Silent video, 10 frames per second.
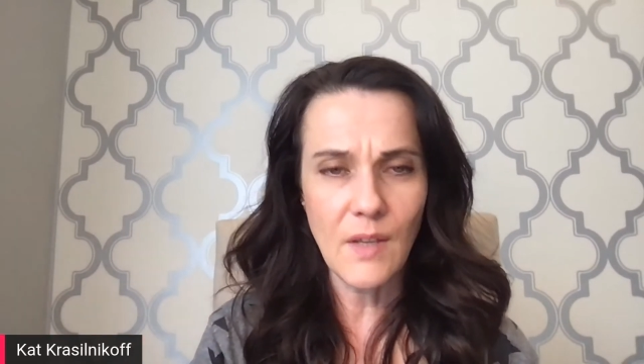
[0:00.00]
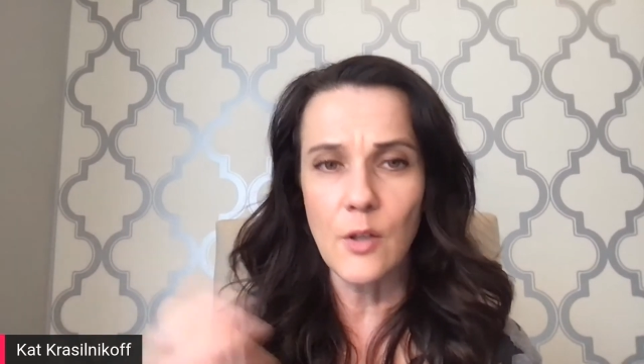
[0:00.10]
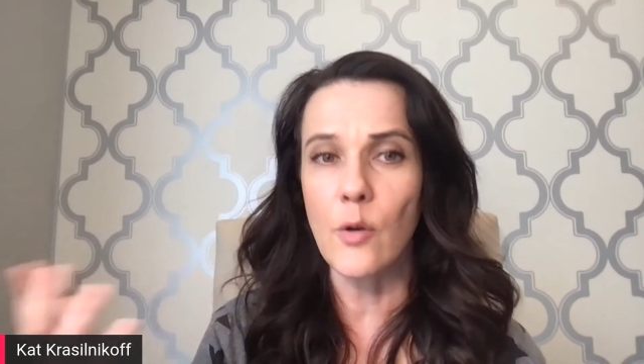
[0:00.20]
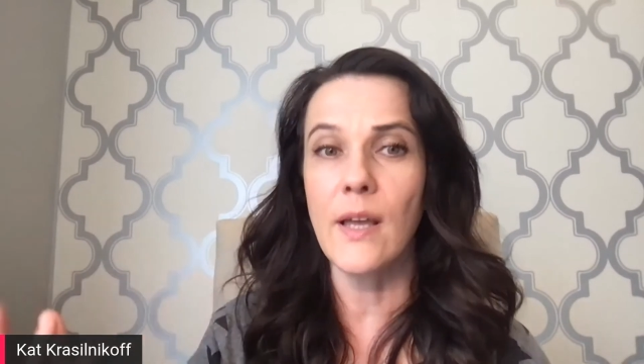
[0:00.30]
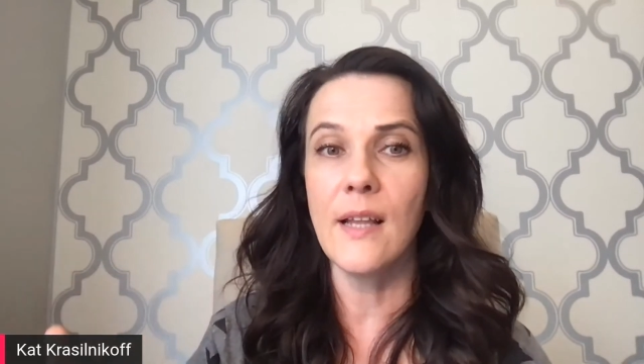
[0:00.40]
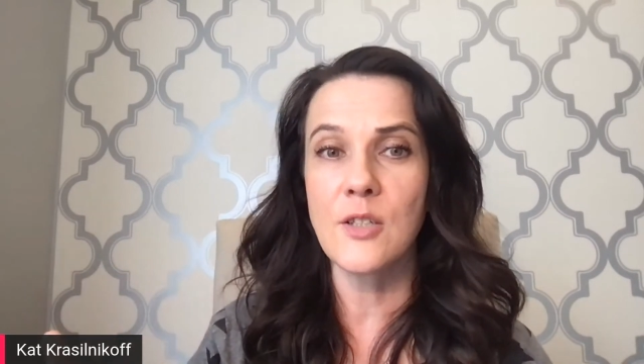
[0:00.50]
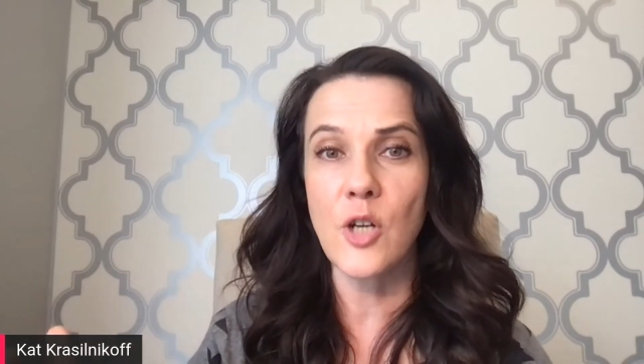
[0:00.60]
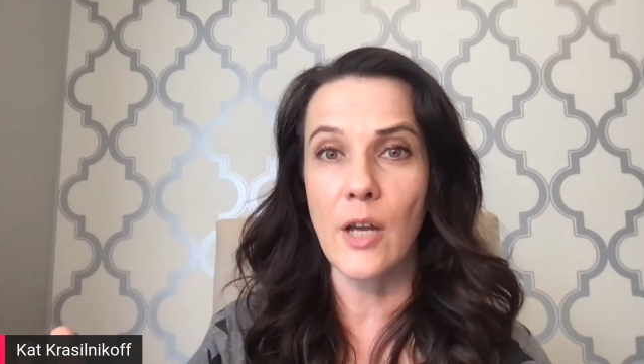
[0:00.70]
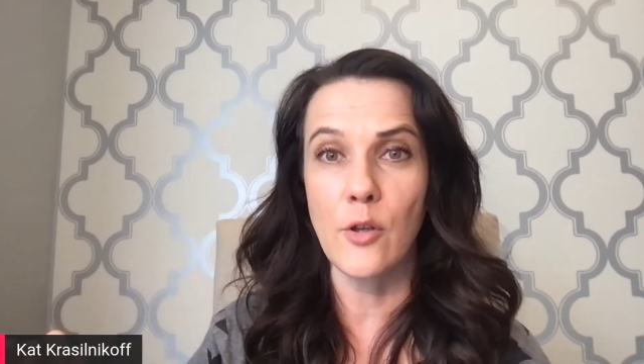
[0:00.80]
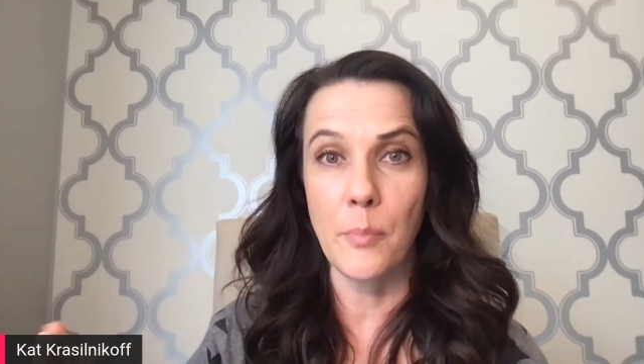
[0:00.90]
you can
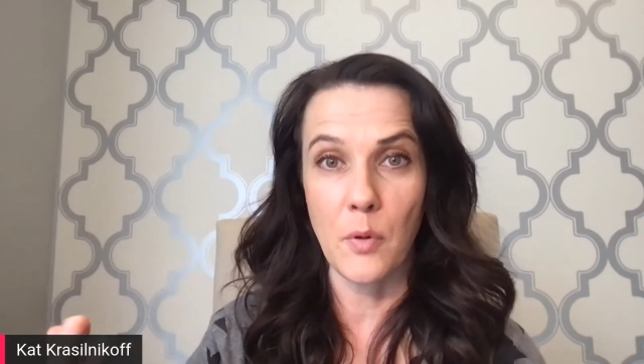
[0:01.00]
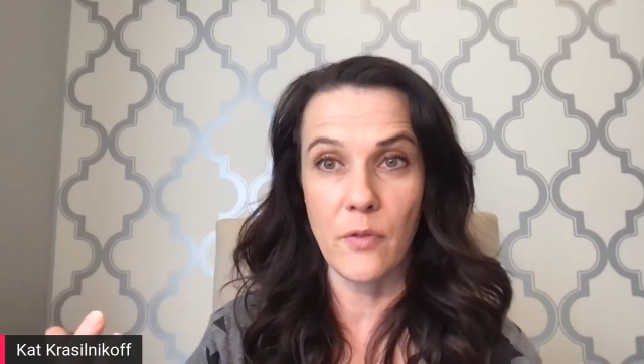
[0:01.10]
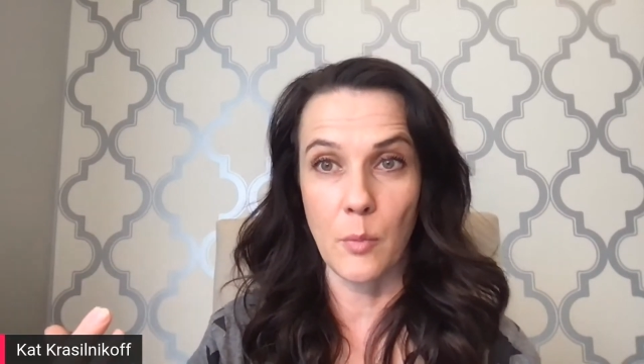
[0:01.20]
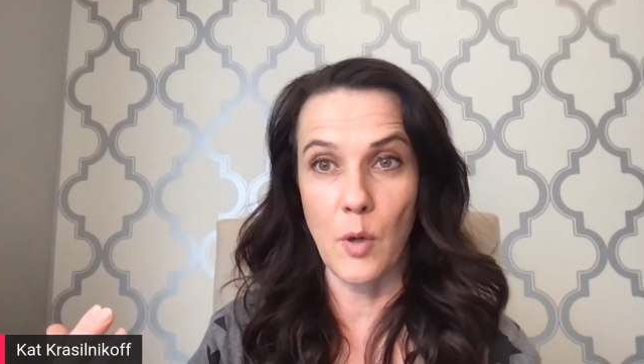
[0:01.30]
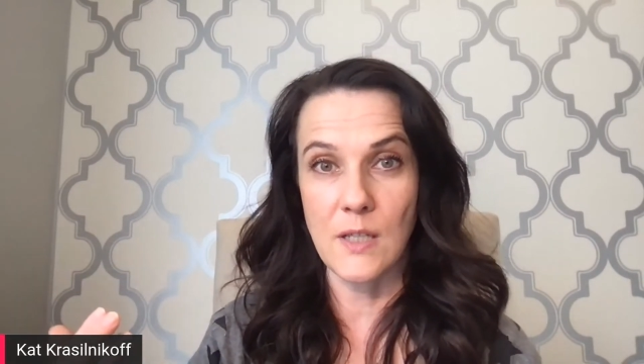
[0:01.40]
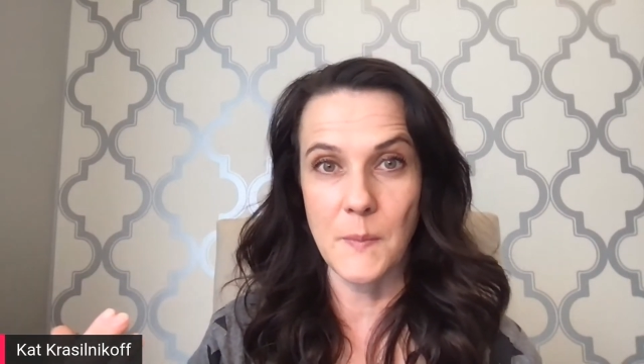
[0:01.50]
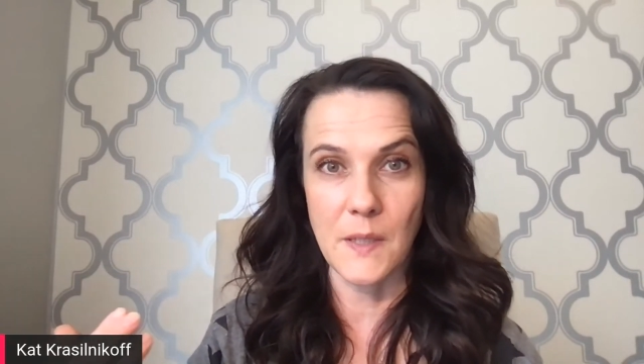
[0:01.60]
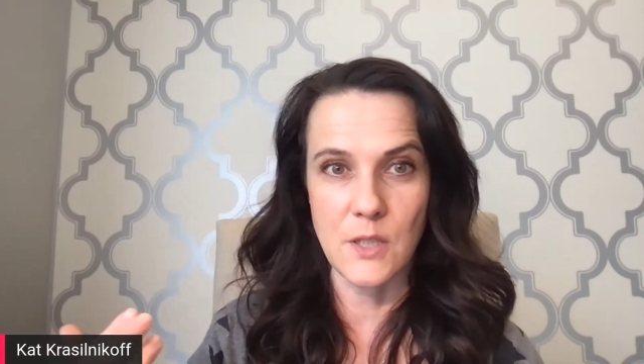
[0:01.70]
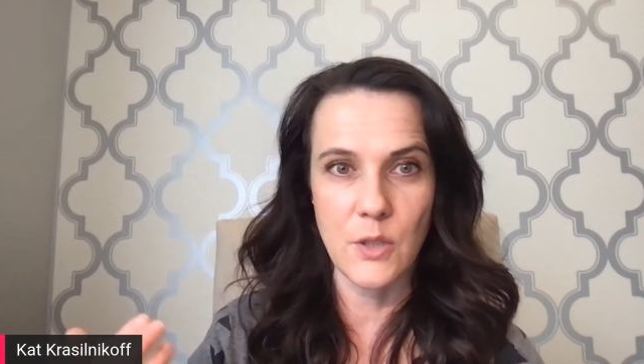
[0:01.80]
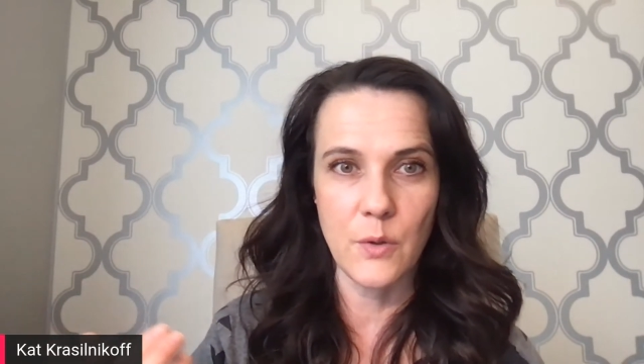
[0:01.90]
attract your perfect
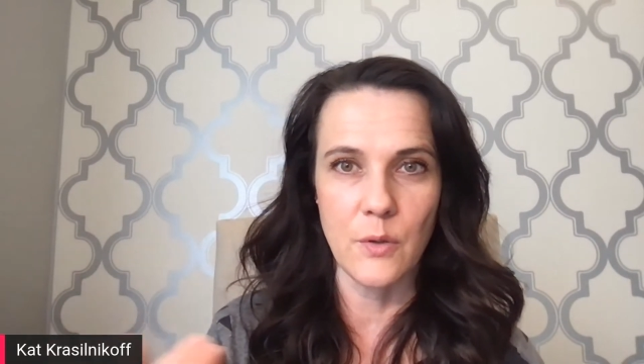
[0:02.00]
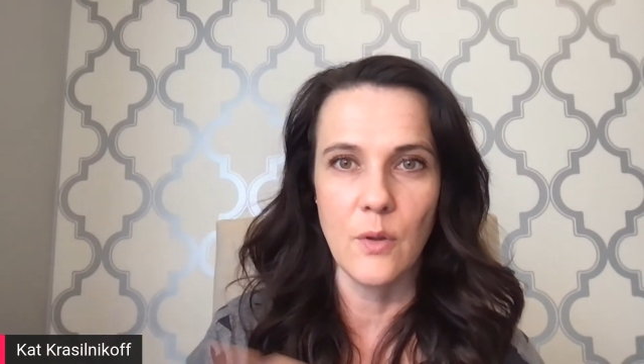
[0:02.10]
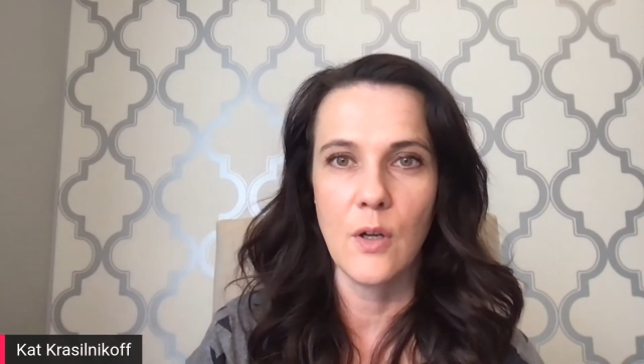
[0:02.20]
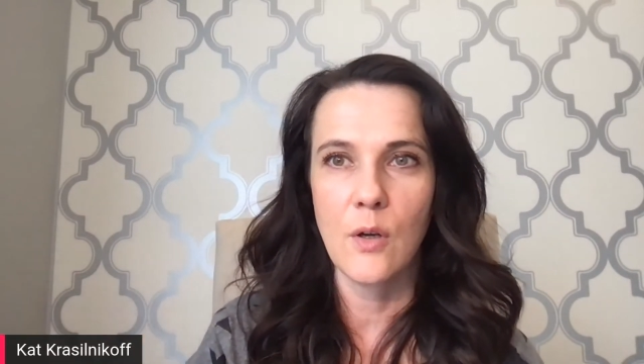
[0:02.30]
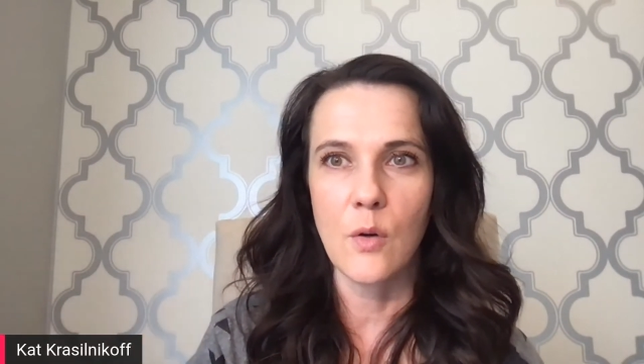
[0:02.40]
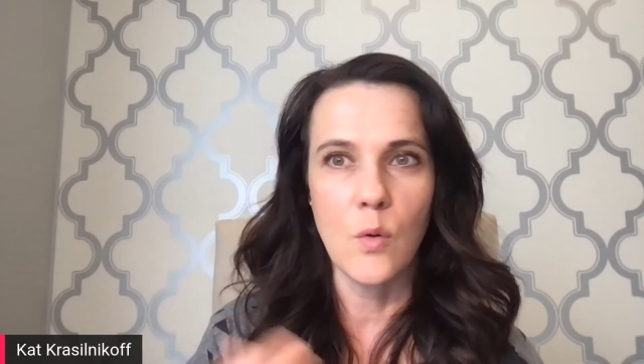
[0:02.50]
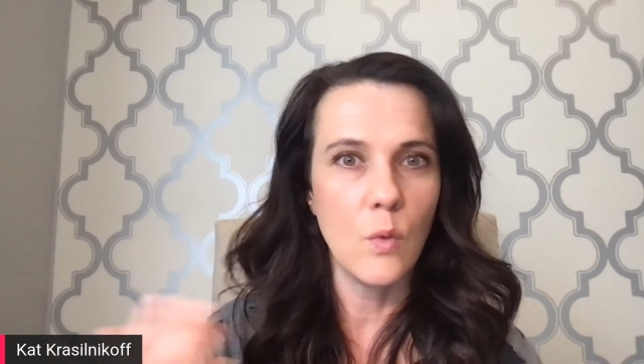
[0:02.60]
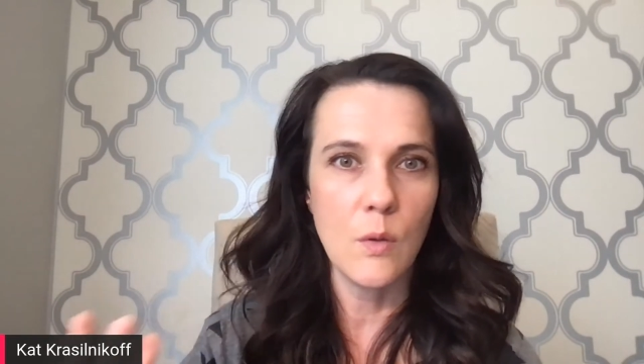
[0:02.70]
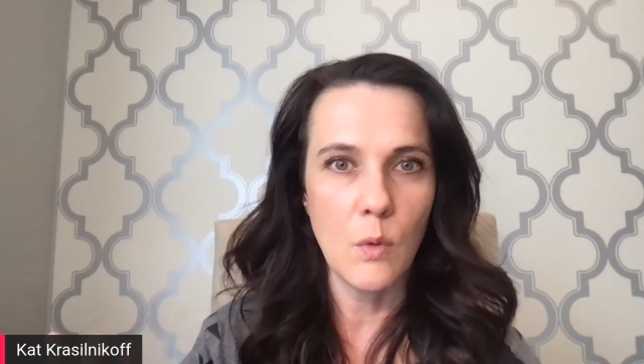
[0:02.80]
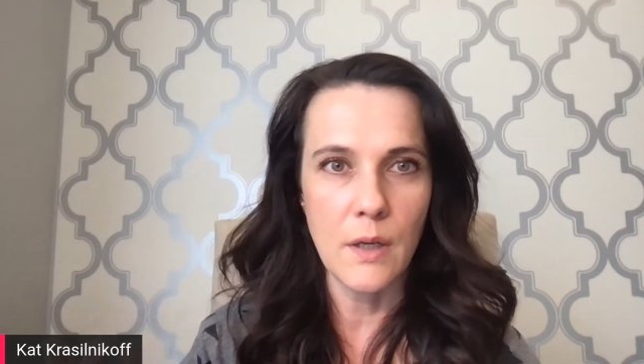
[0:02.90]
prospects to you. Who
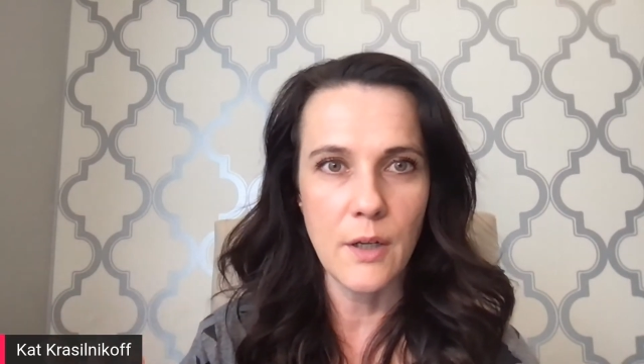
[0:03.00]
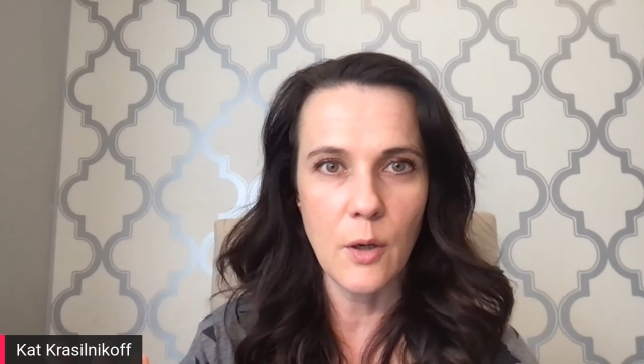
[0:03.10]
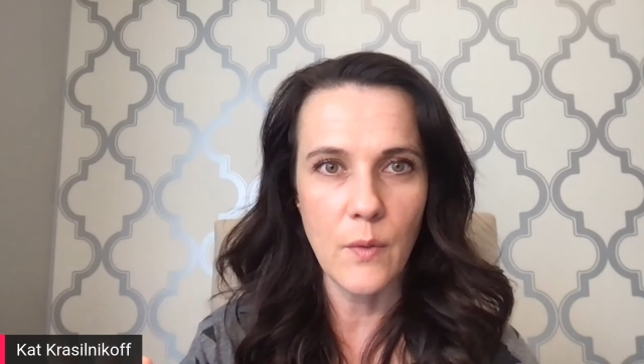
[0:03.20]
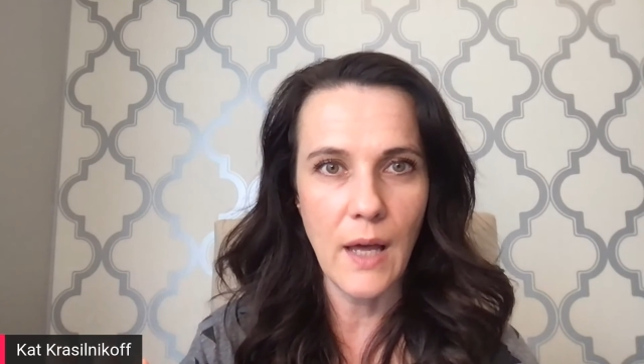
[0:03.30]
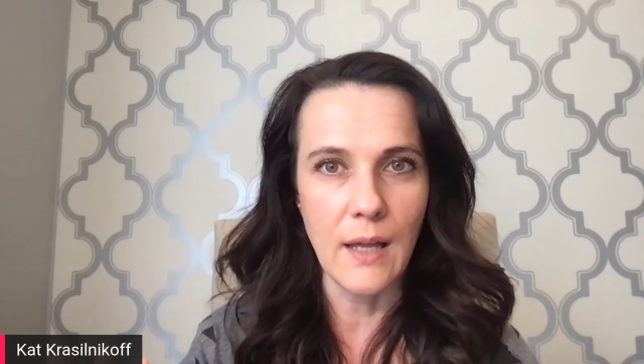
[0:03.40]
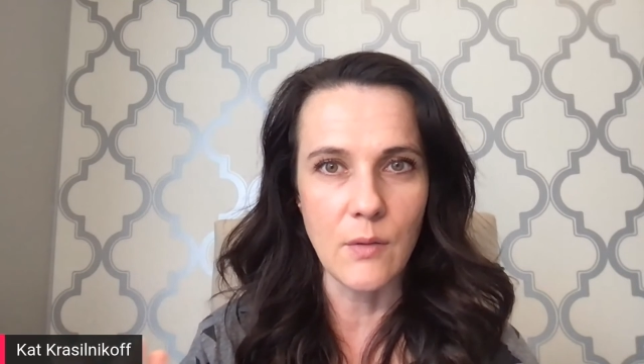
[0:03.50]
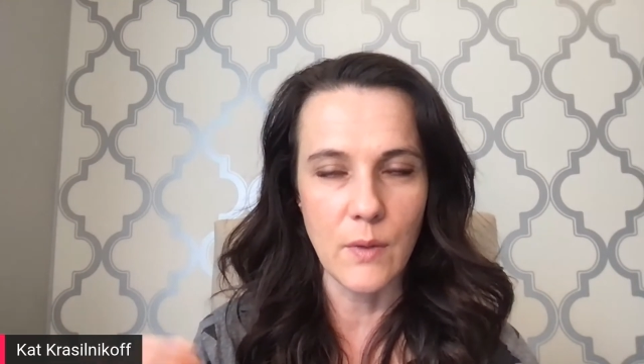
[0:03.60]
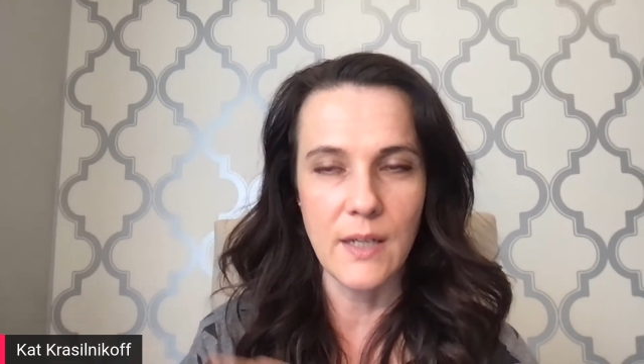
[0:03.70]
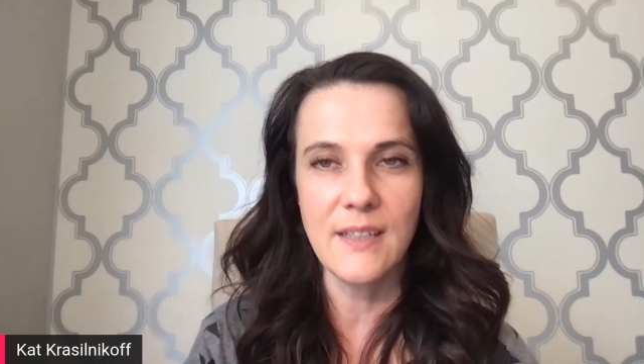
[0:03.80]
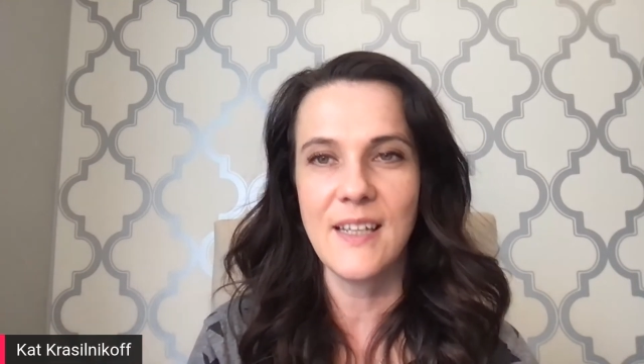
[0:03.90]
wouldn't want to know that,
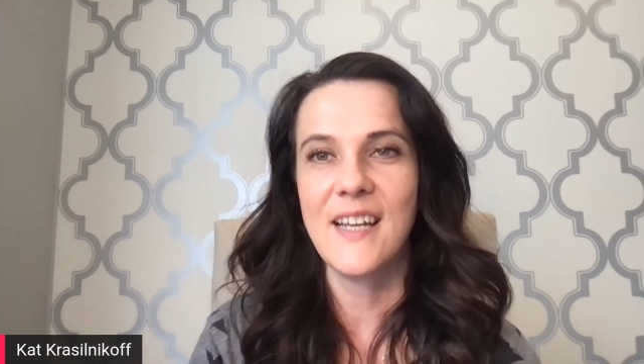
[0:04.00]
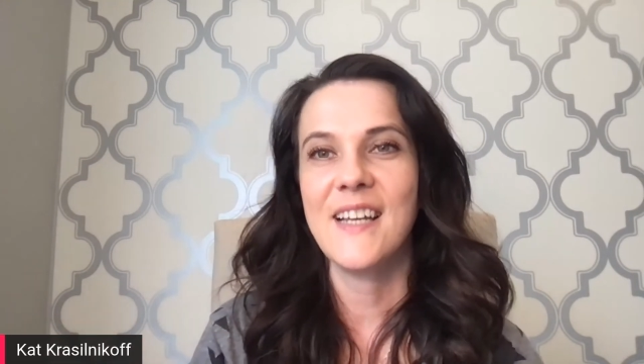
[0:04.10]
right?